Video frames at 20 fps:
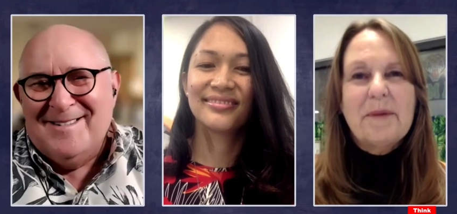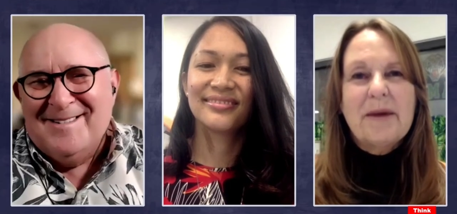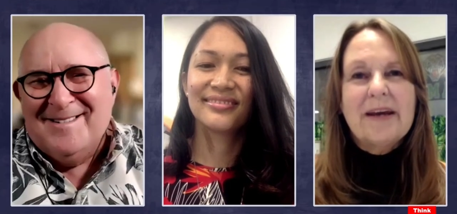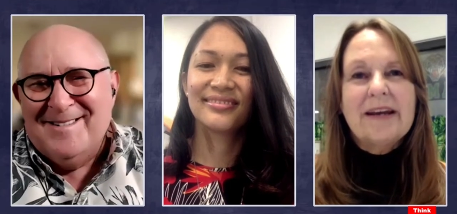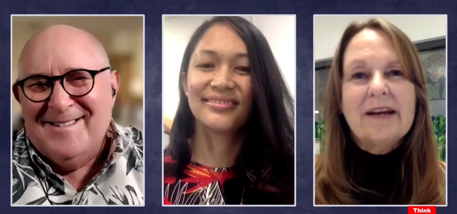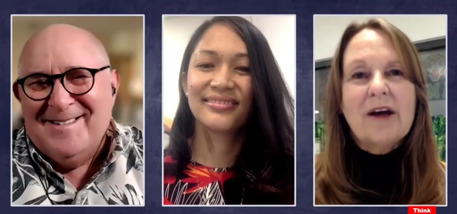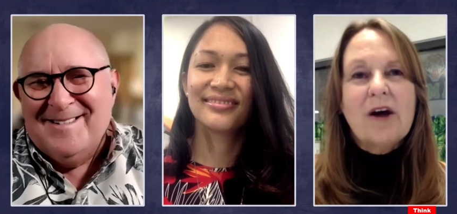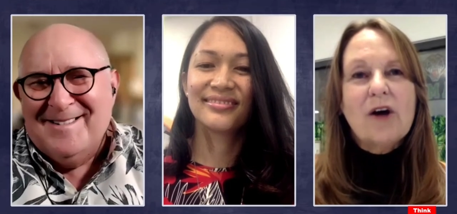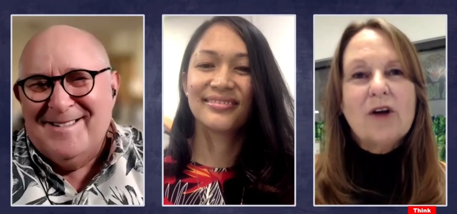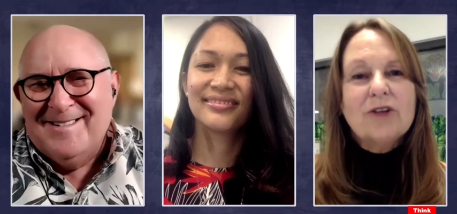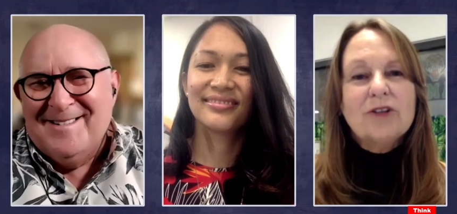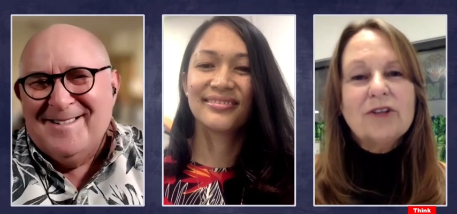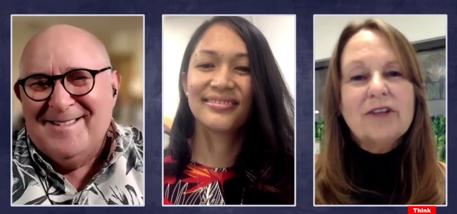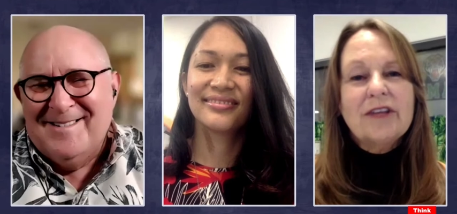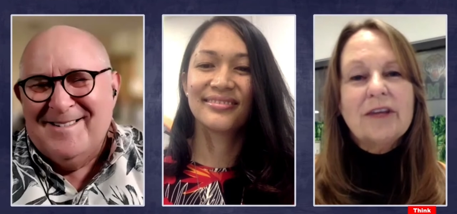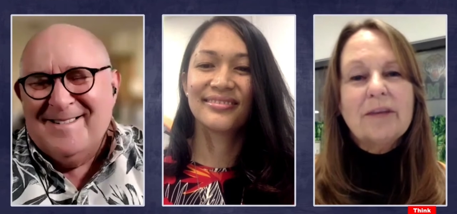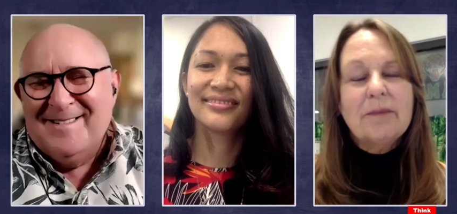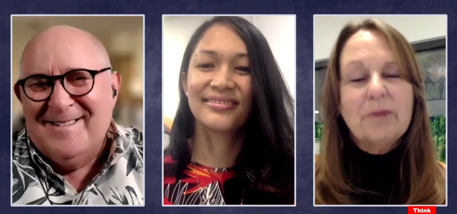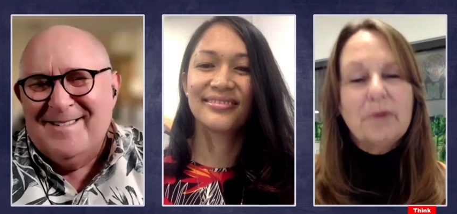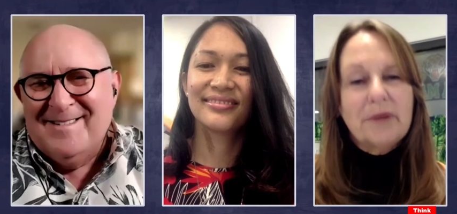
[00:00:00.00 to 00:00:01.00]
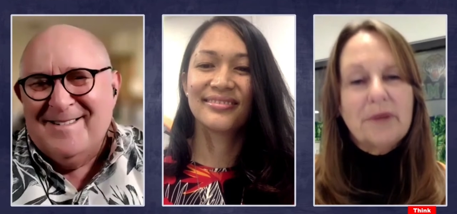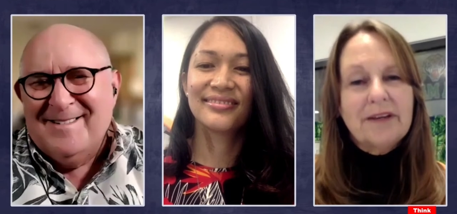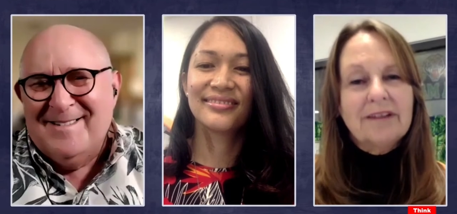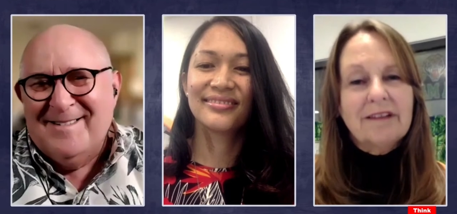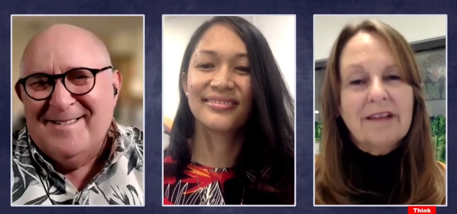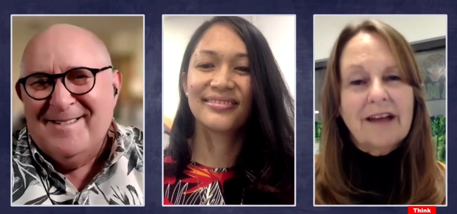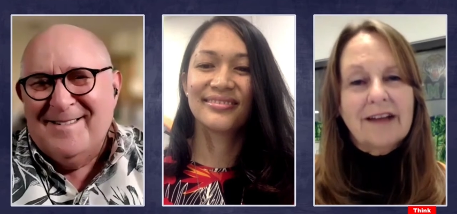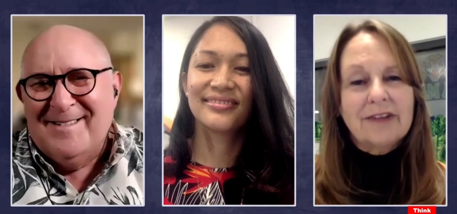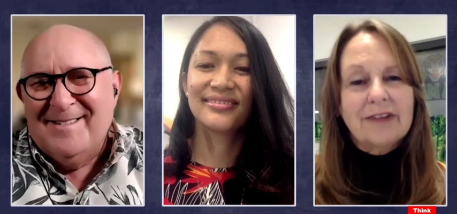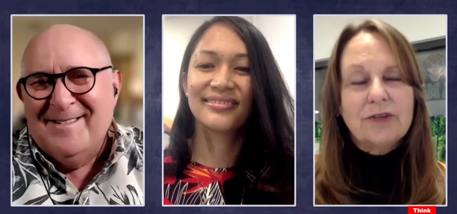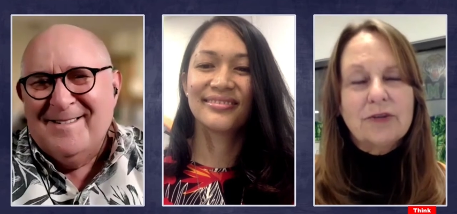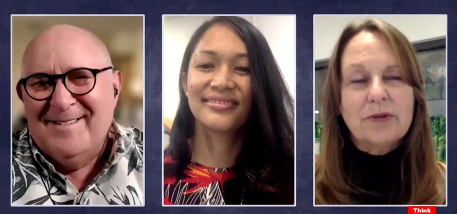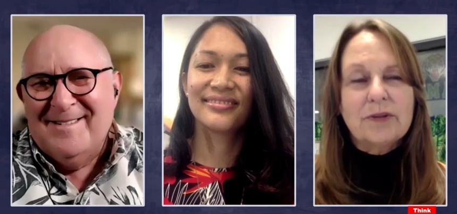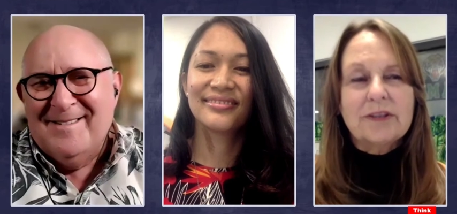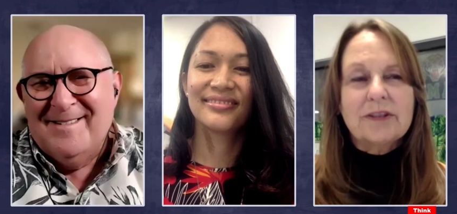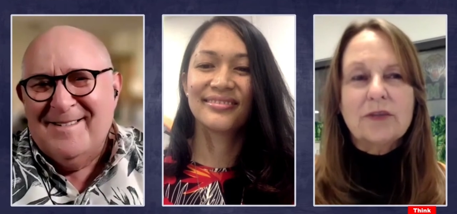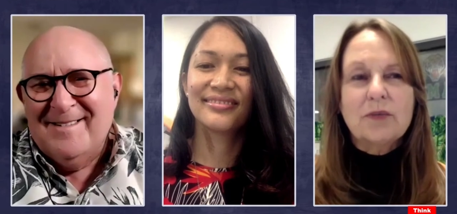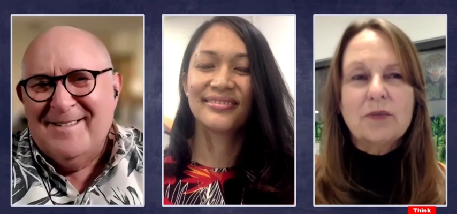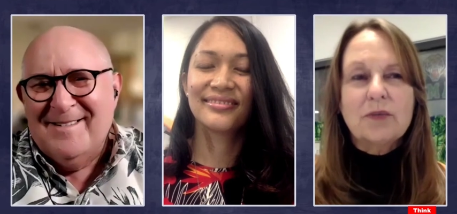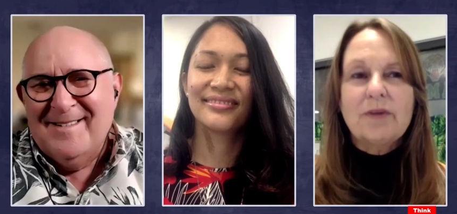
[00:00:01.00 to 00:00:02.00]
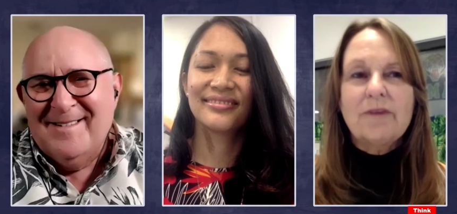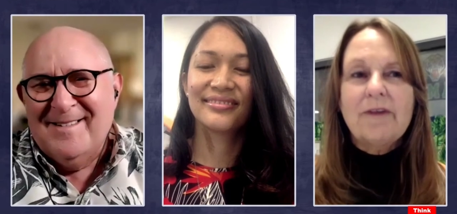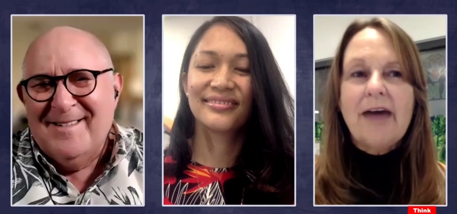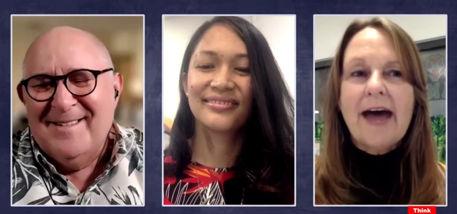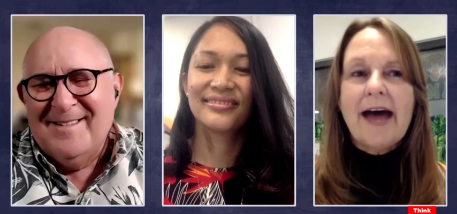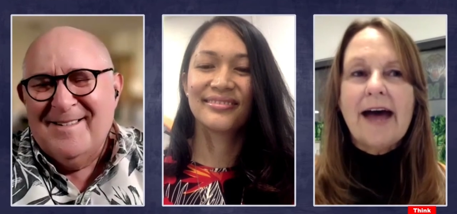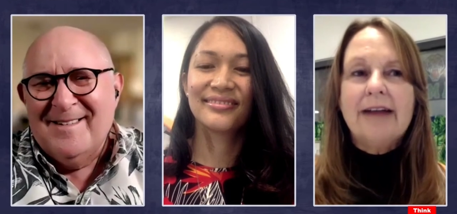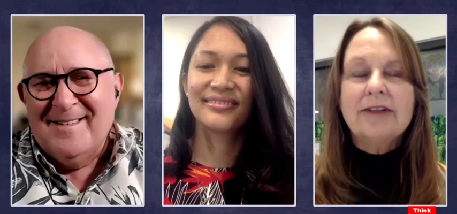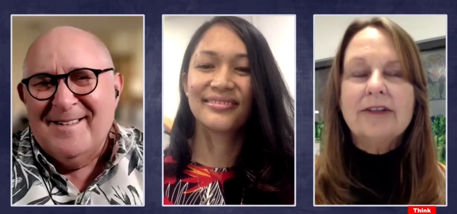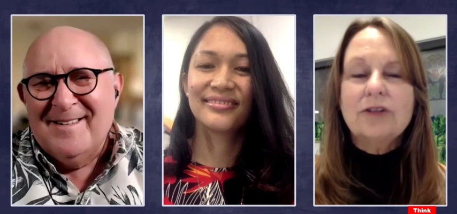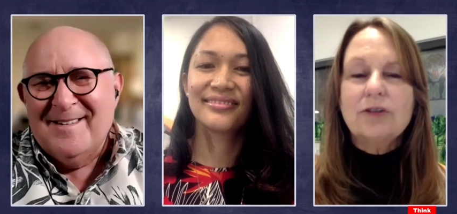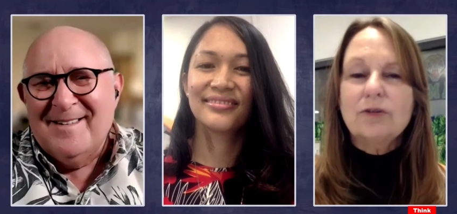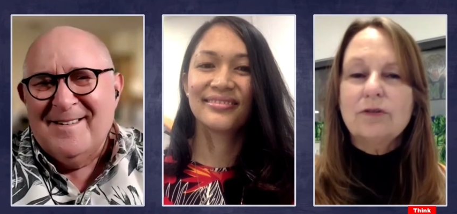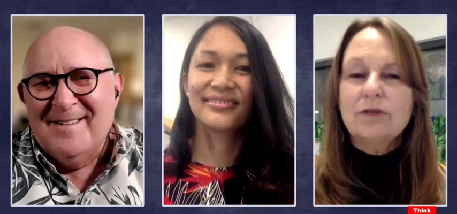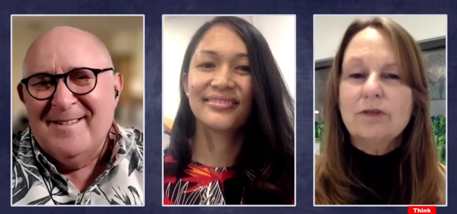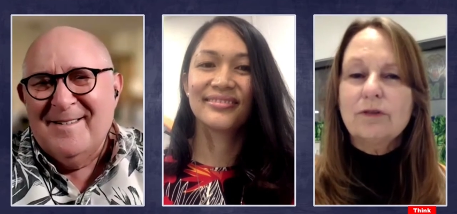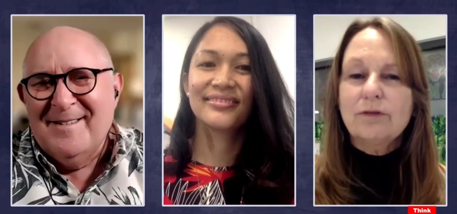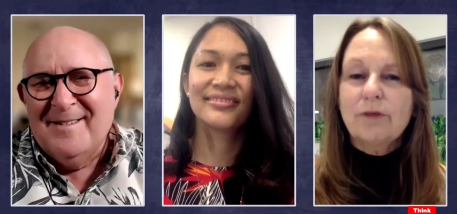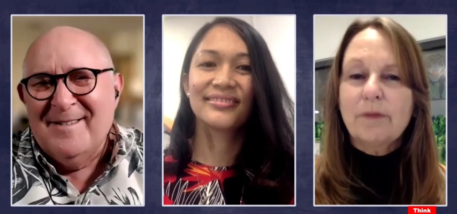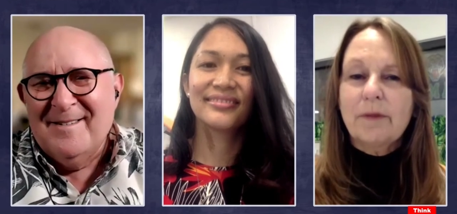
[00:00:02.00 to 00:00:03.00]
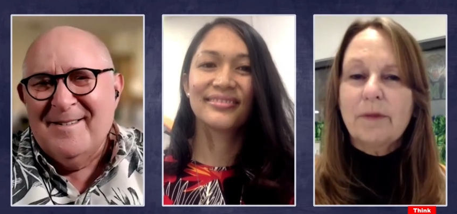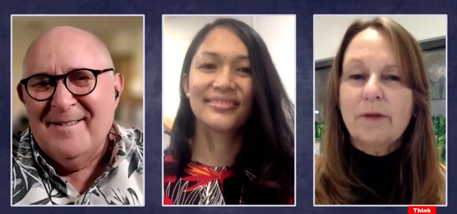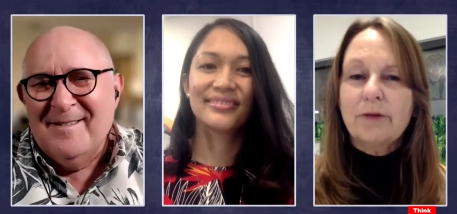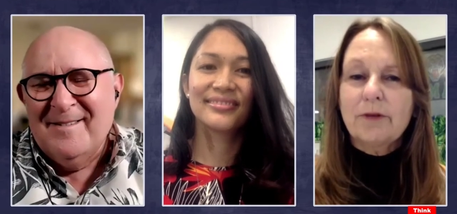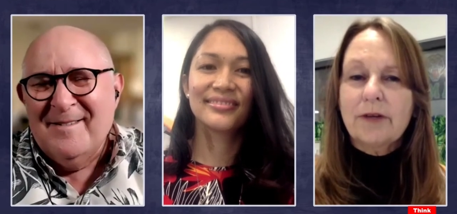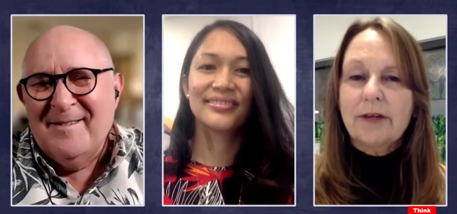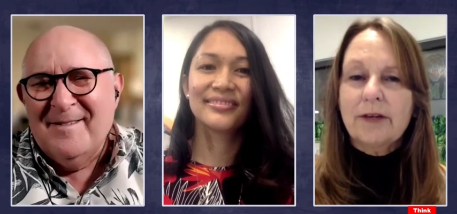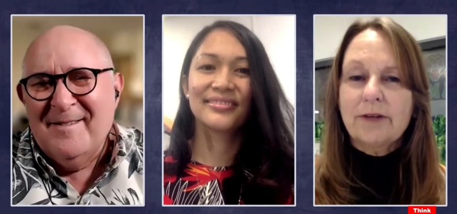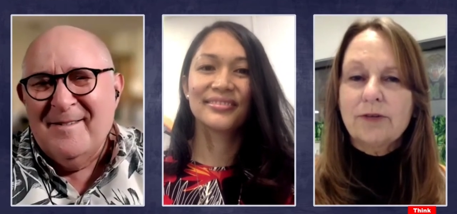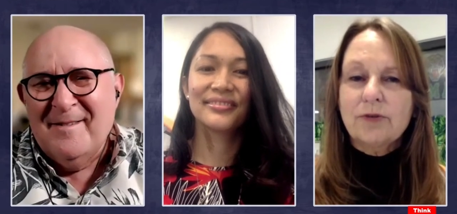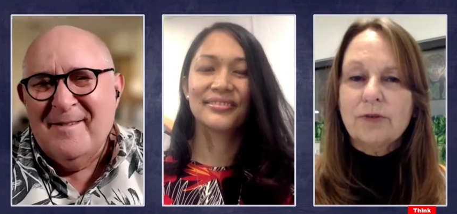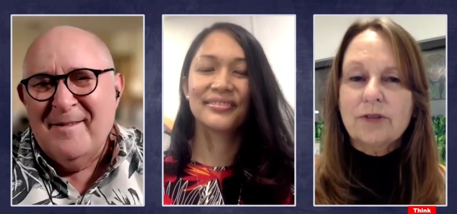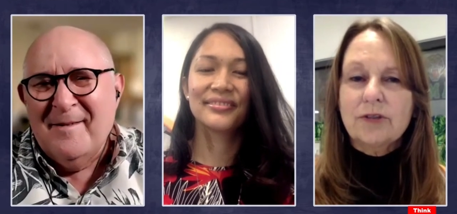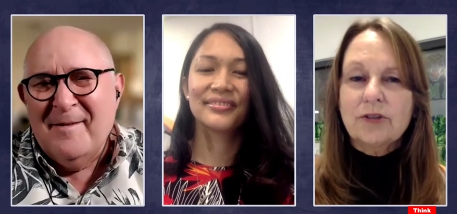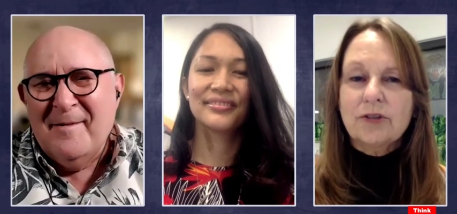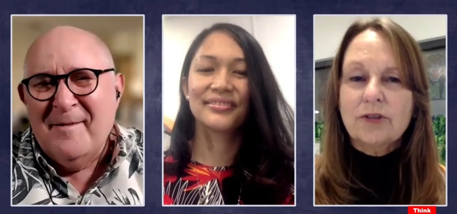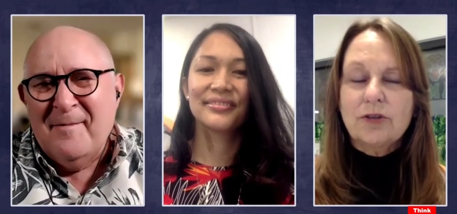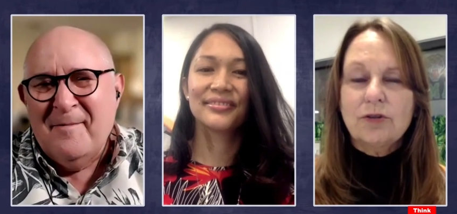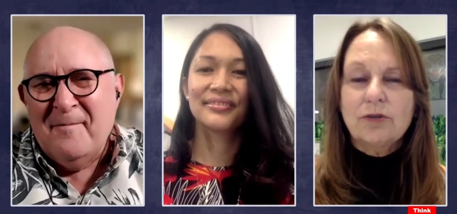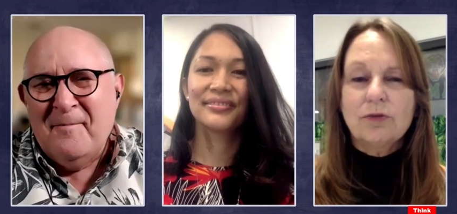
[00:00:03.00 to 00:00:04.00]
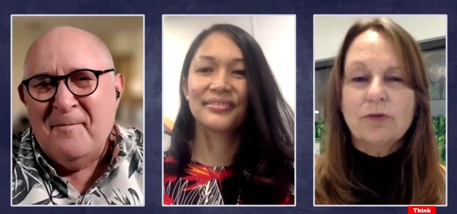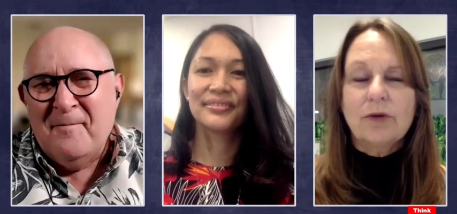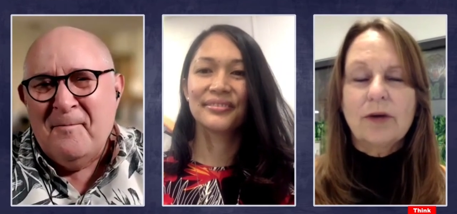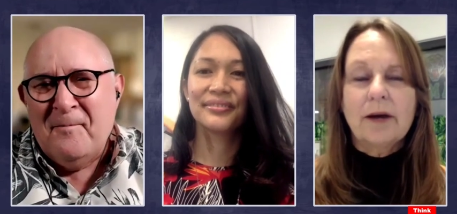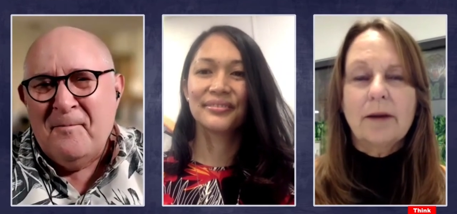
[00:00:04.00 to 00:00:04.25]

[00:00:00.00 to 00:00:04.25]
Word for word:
Speaker 1: but also they bring a lot to us. So we've had yeah. students from other countries too.